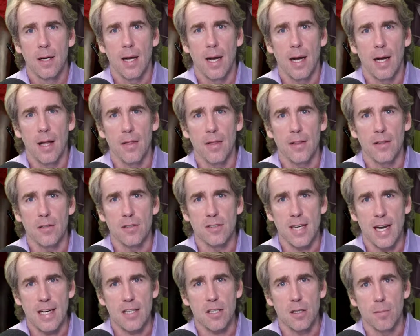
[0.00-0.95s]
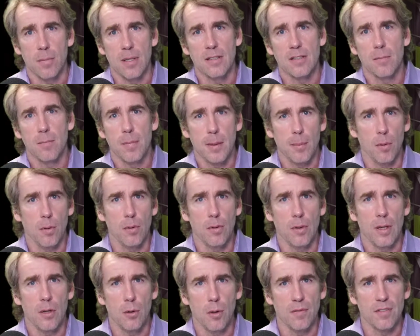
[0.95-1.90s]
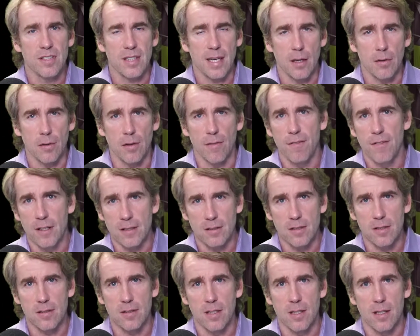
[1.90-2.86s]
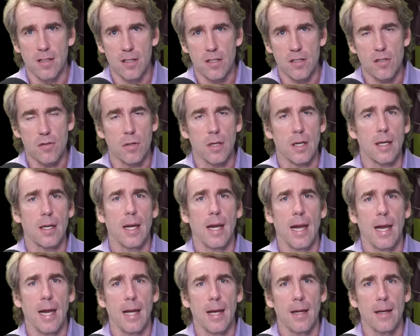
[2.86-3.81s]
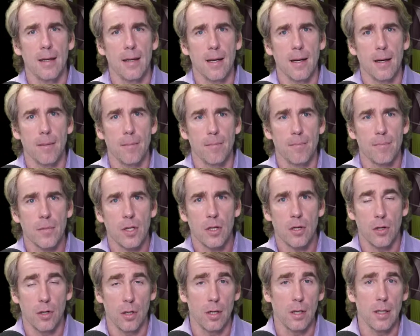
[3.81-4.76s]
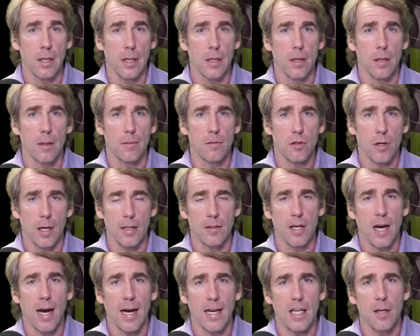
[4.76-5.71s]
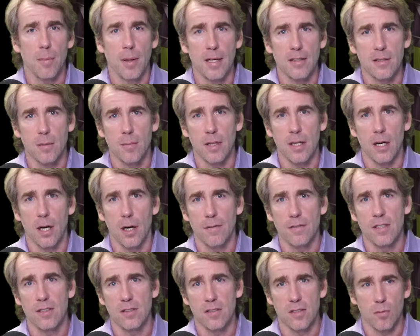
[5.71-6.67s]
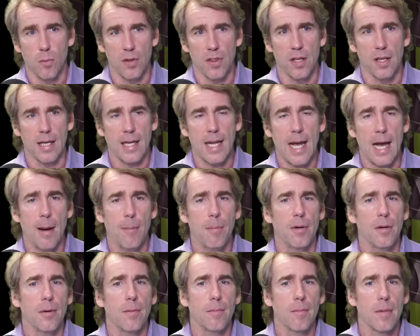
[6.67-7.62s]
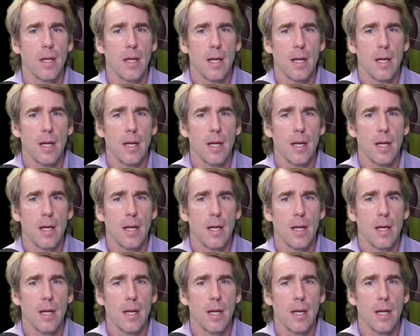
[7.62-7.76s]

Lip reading: that there's actually been some people who have scaled the fences in the district and currently are trying to occupy some of the offices within the Capitol.